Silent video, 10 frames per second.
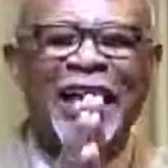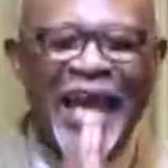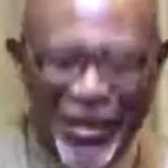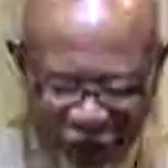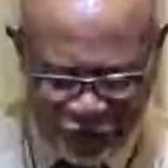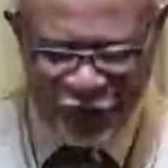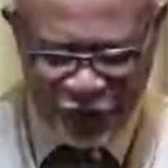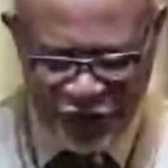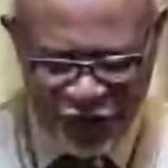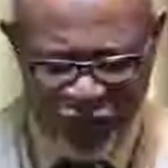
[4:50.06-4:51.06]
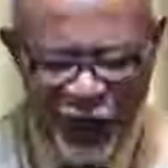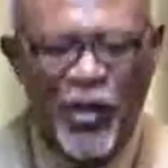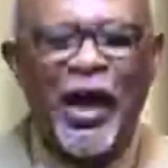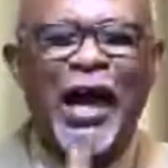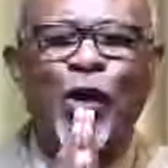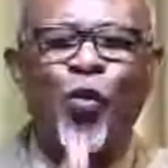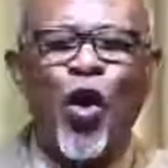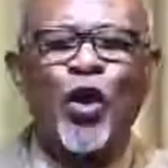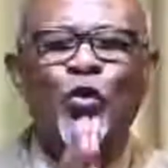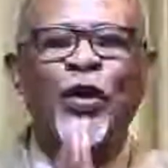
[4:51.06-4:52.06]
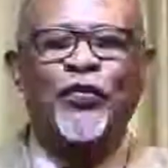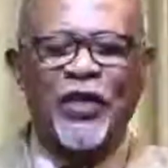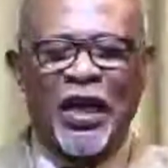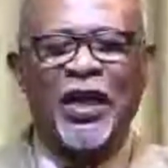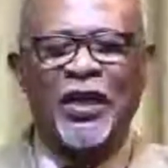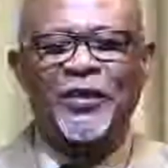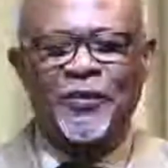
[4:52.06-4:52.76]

life are one with God.